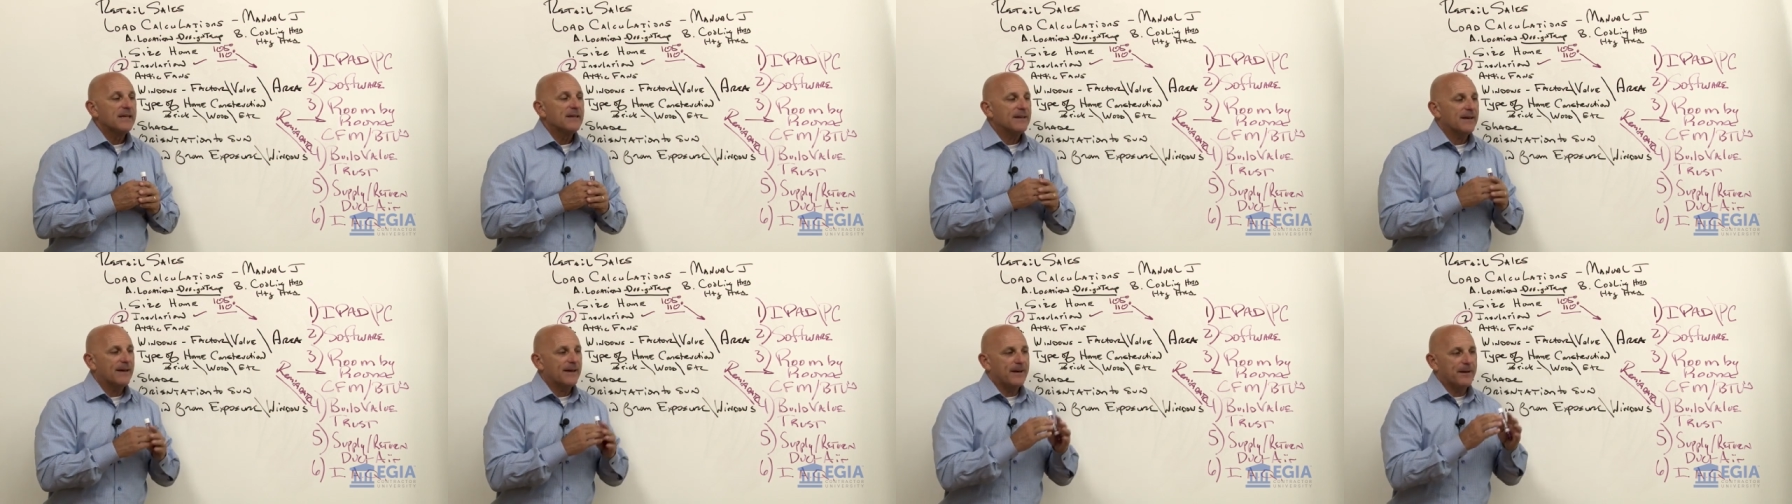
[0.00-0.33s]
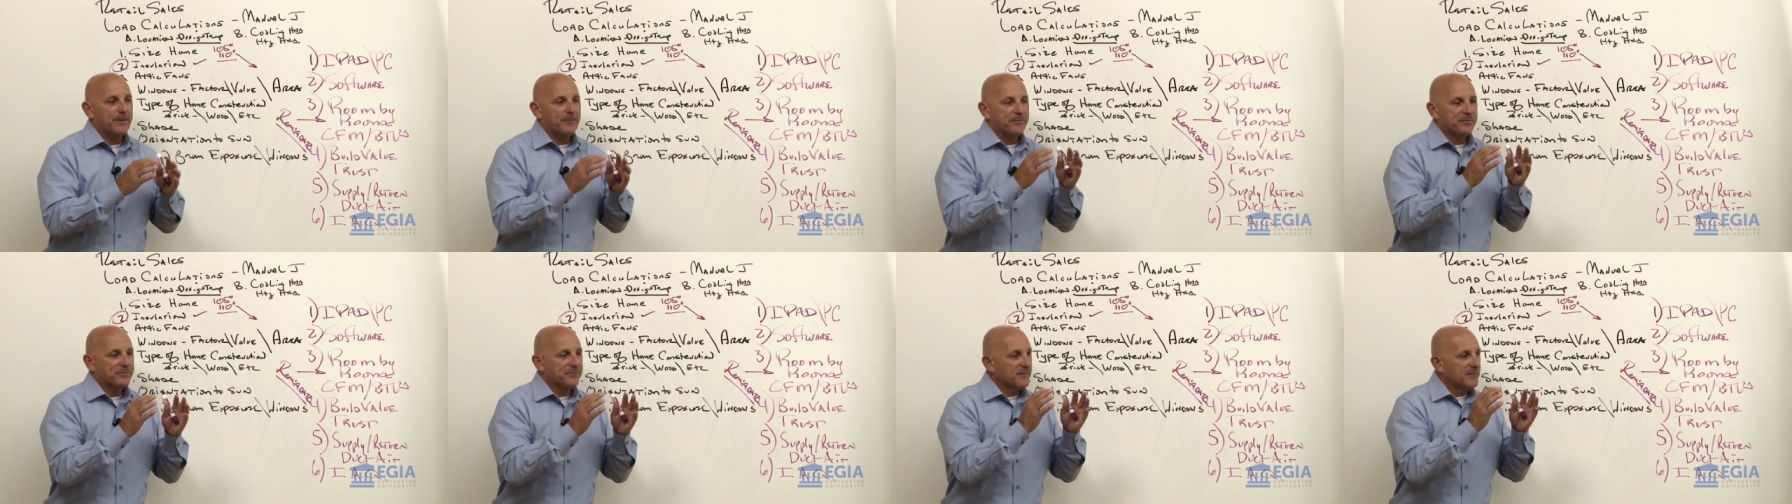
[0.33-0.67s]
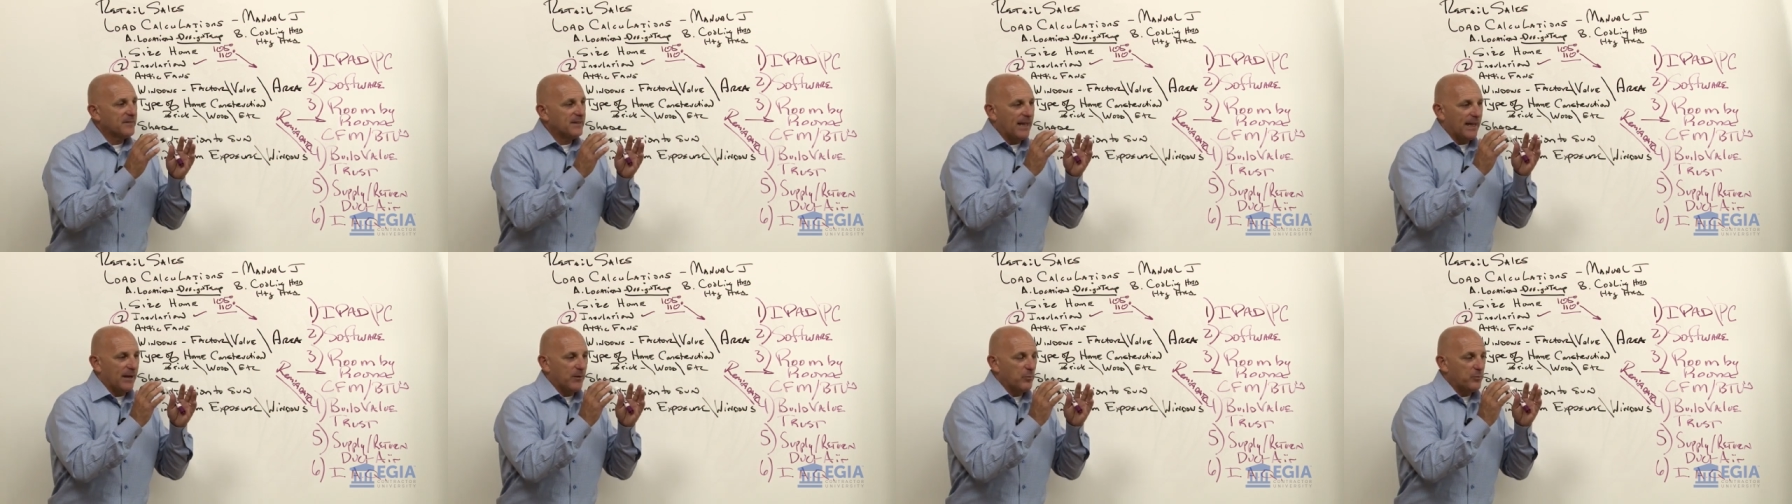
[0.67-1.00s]
um,
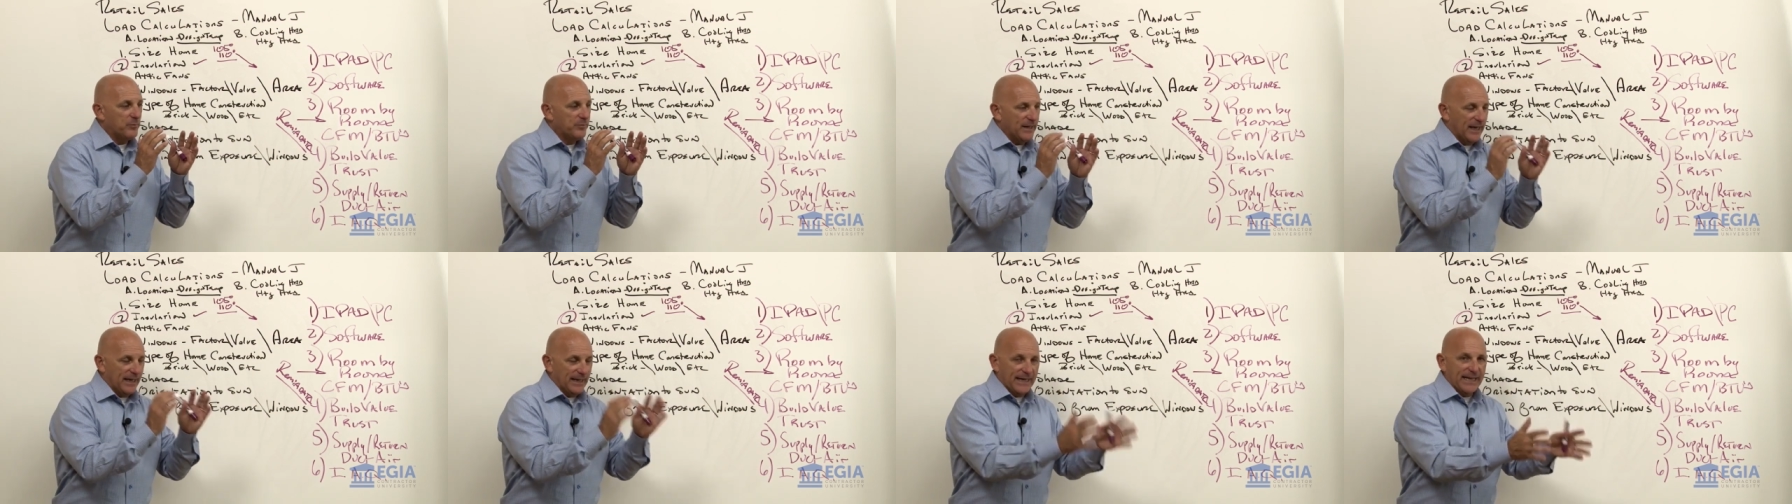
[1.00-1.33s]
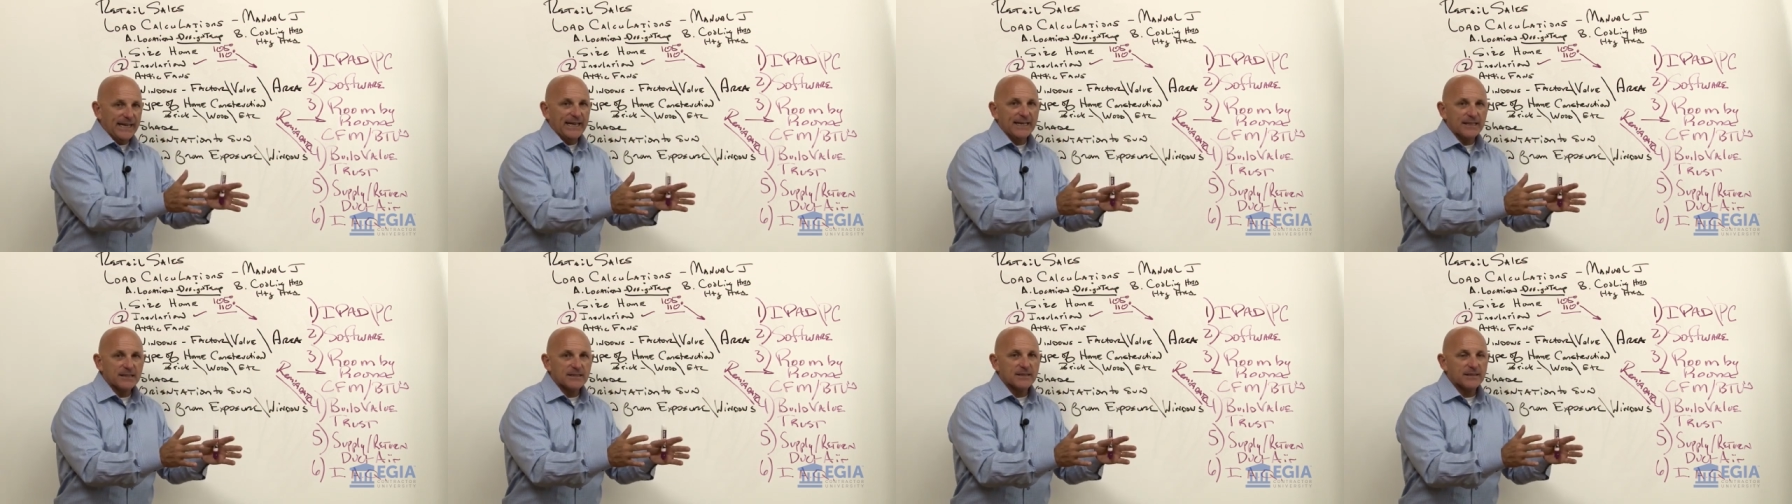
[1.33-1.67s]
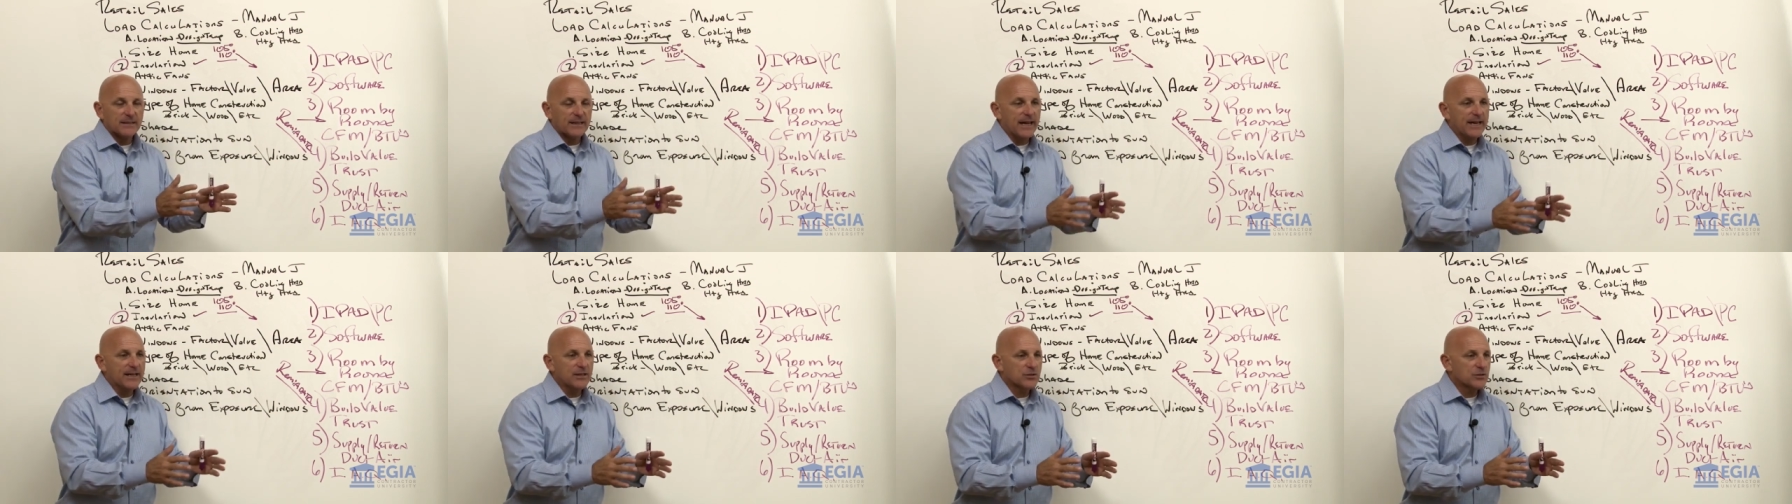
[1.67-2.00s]
they, they need
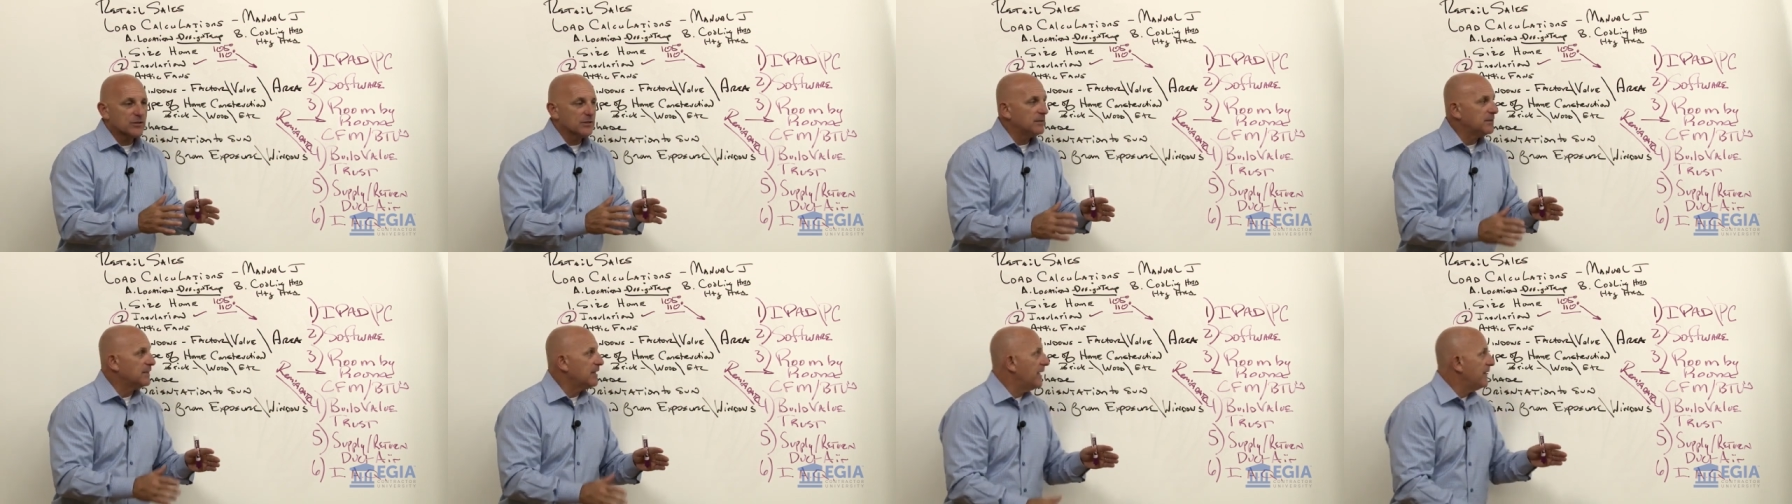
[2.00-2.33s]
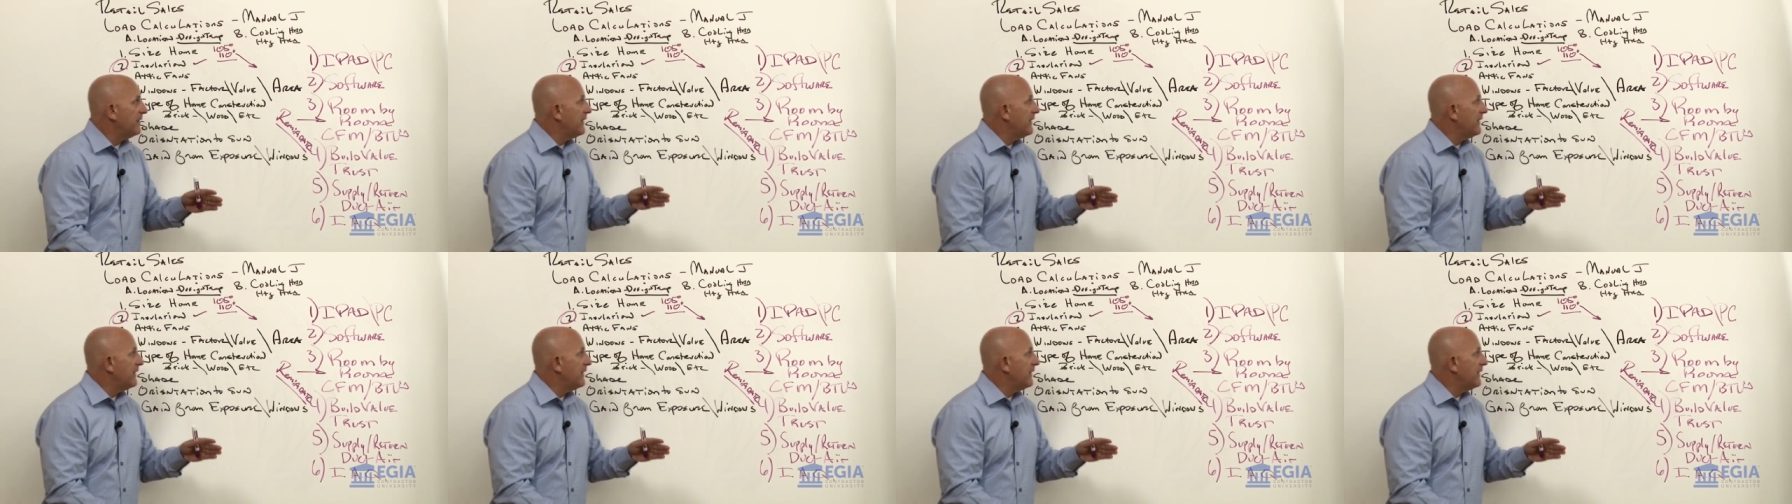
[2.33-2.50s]
insulation, and